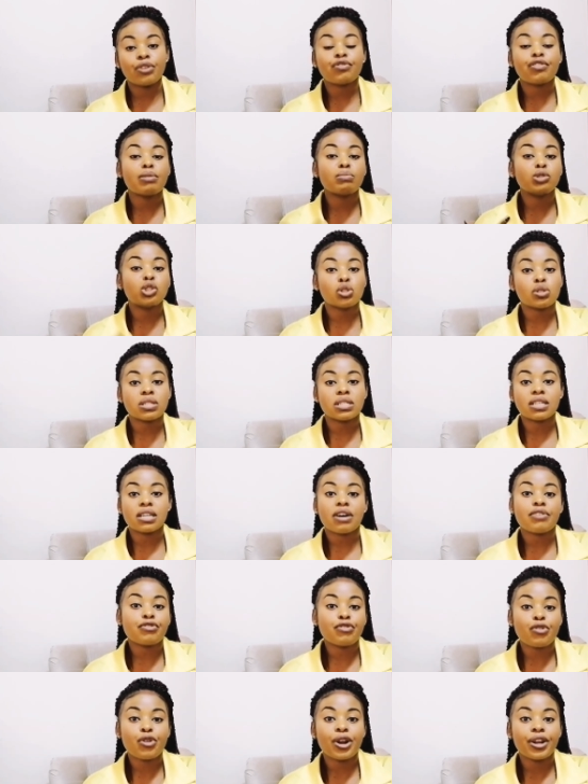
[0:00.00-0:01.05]
If I'm choosing a
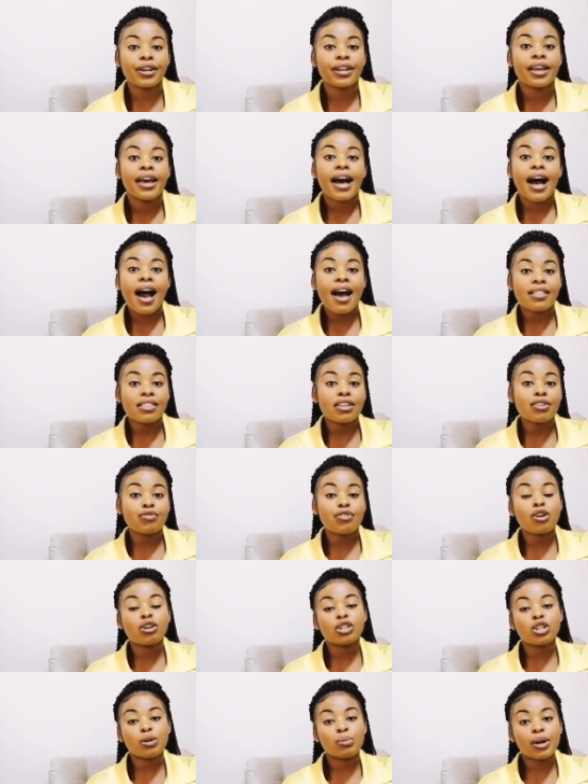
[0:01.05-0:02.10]
friend, are they
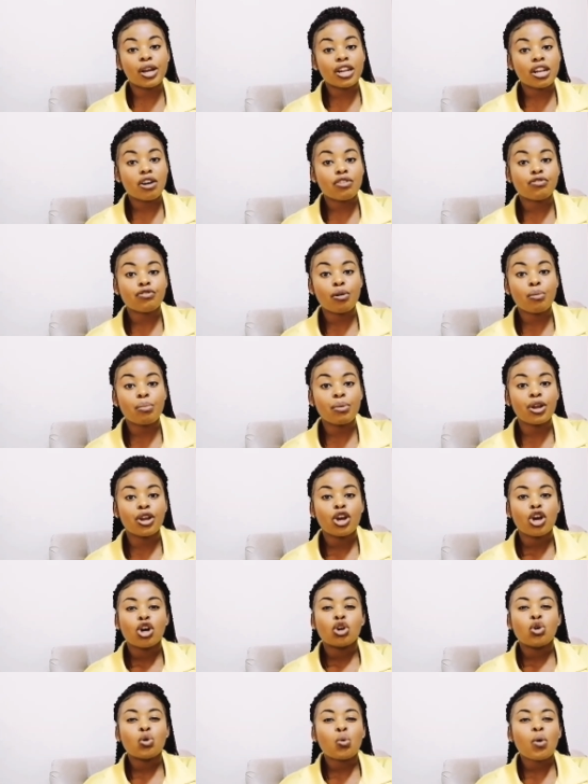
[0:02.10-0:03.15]
vulnerable enough for
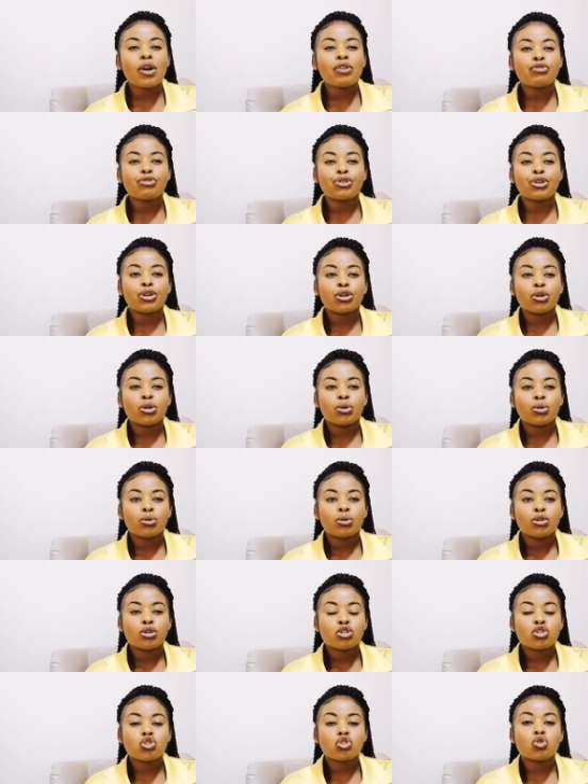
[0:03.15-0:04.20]
me? Do I feel
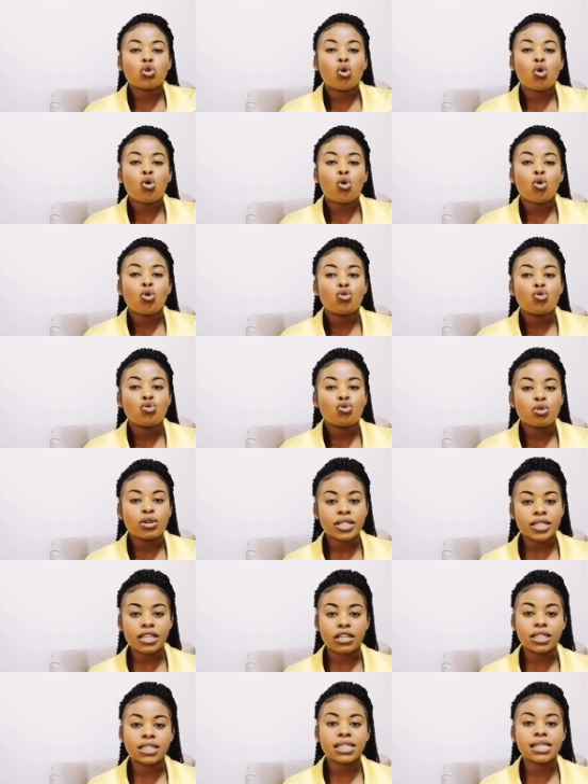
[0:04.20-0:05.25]
so
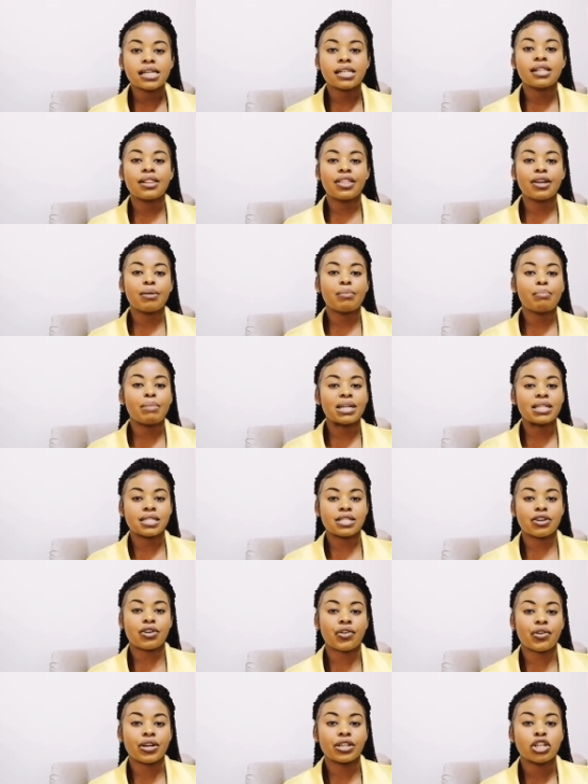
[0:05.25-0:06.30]
risky Tell them my
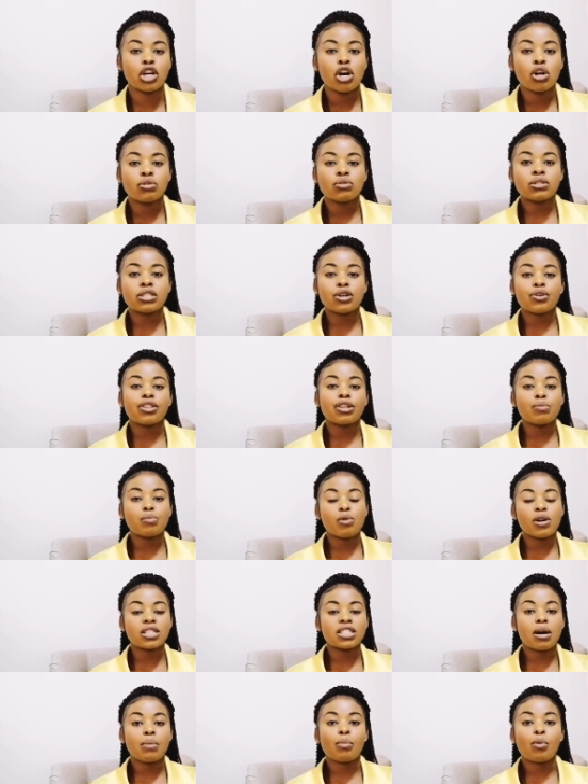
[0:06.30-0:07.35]
secret, to tell them
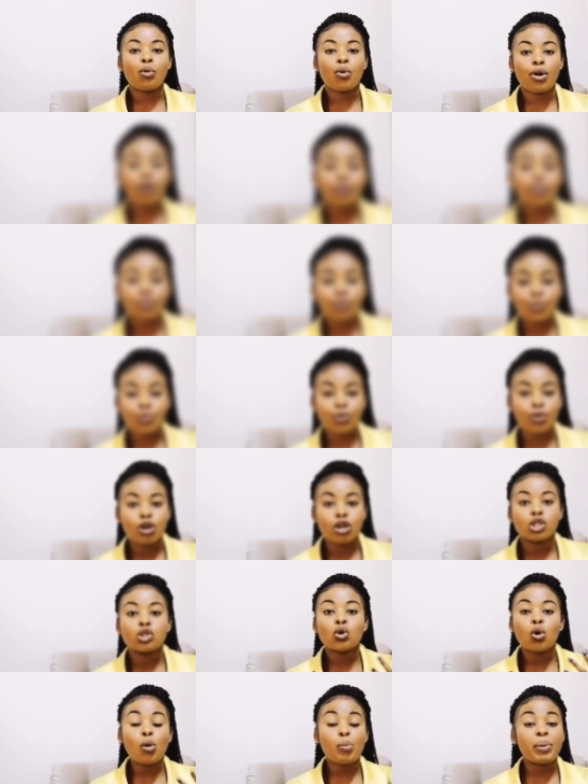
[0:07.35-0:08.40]
what I'm going through,
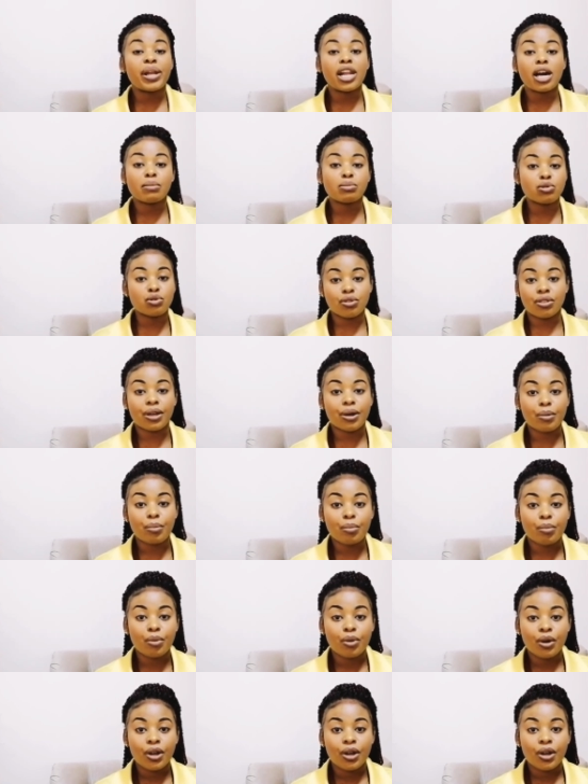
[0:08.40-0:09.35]
to open up to them?